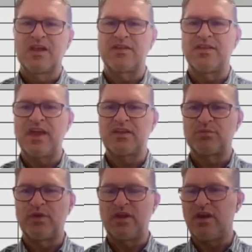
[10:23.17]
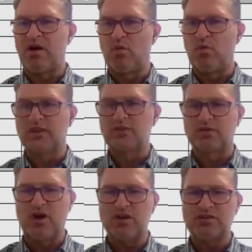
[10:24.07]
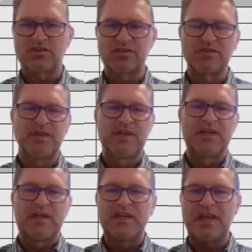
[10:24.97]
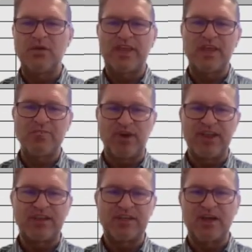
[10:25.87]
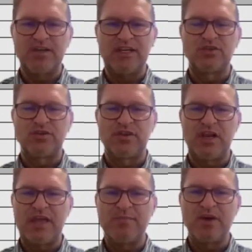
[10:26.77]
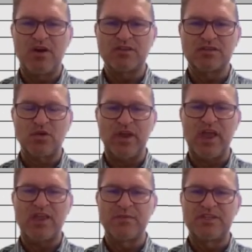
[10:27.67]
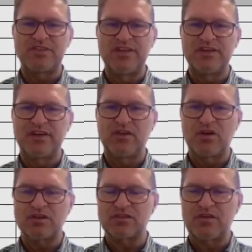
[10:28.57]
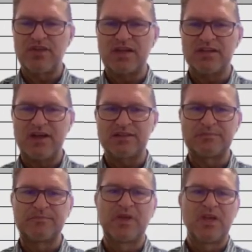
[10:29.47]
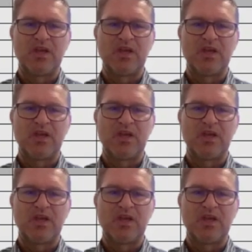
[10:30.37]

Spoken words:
that we want to cost, and then we can break it down into the labor cost and the material cost of that item.